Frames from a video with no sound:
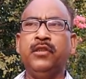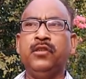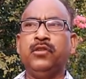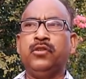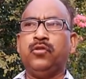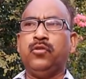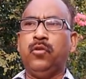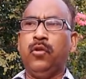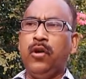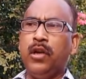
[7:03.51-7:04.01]

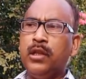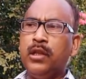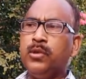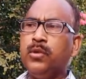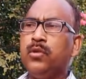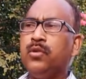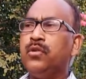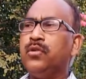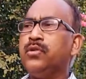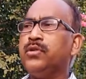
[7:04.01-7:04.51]
So
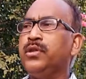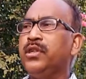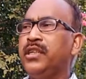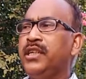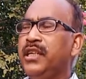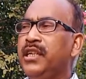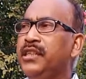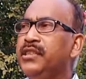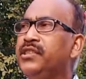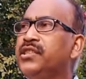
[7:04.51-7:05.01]
although the
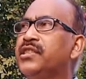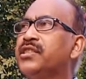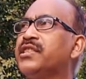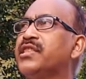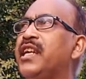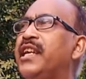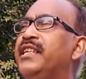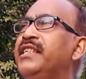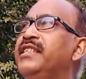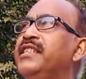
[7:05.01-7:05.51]
religious
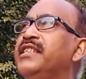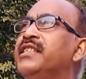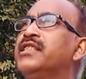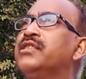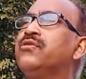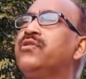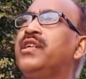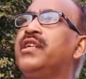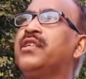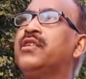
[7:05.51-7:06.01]
ideas
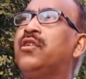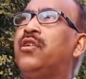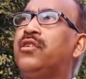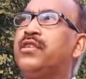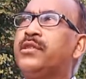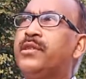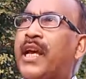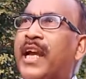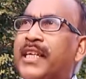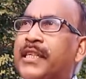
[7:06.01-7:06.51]
were
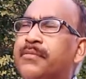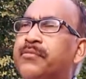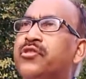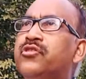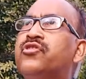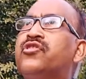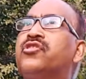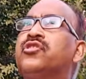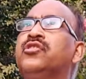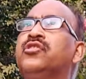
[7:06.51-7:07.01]
not that
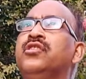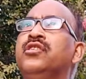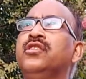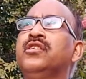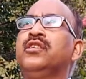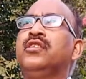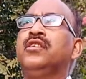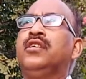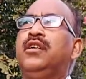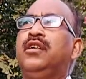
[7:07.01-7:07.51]
much
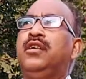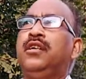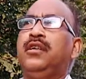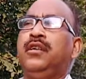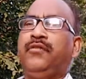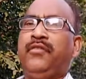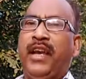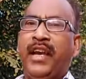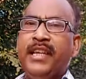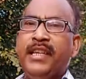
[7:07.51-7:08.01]

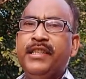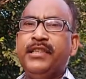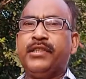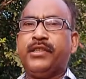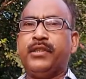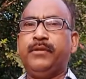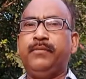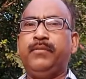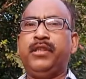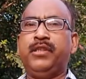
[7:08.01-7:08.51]

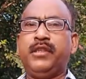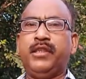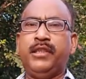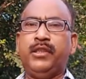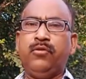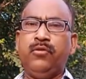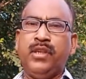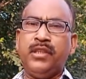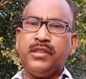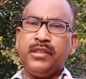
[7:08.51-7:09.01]
vanished, but
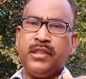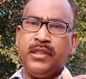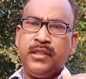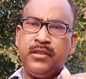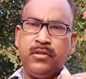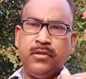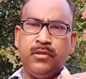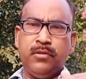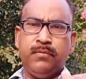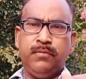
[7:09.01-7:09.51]
it was
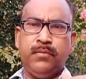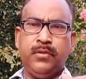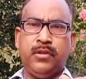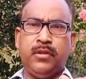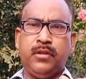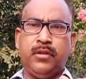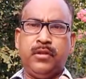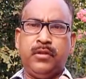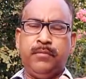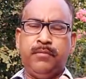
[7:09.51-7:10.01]

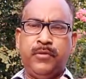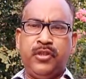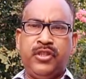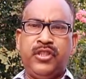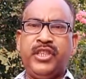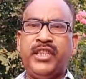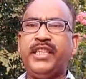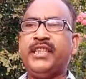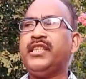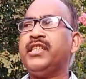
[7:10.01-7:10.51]

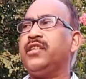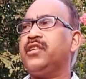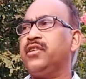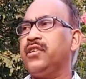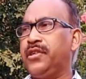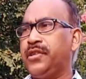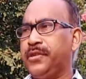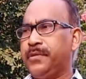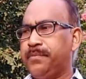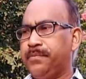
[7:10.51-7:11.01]
moderated
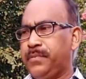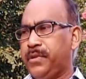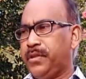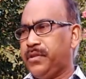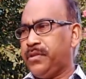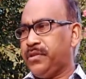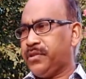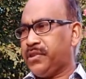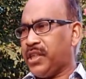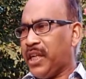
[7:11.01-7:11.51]
or
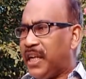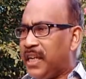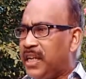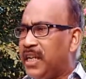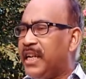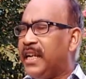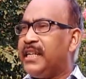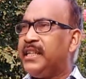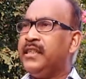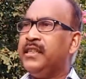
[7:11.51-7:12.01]

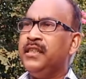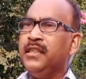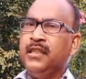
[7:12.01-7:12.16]
sidelined